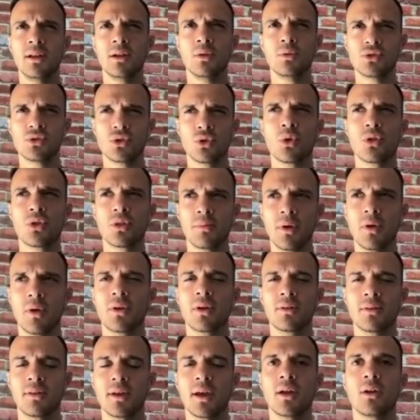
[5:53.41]
It was North
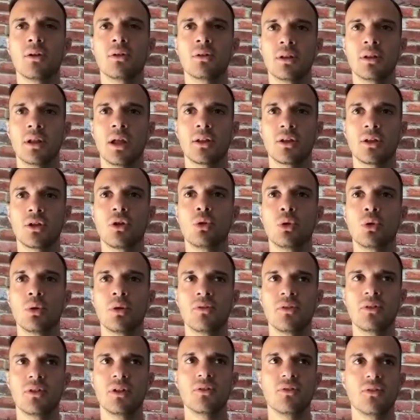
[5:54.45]
American title at the Glory
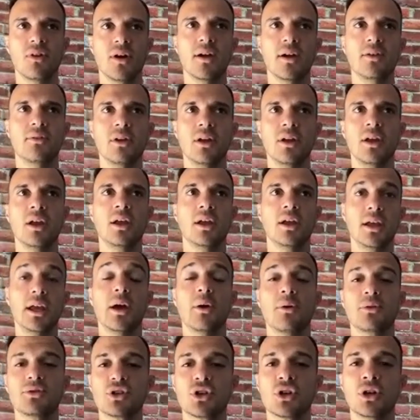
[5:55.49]
55.
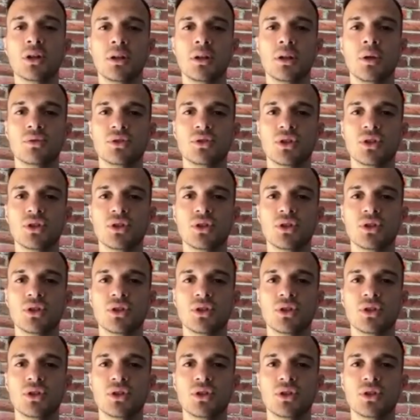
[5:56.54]
Yeah, it was a good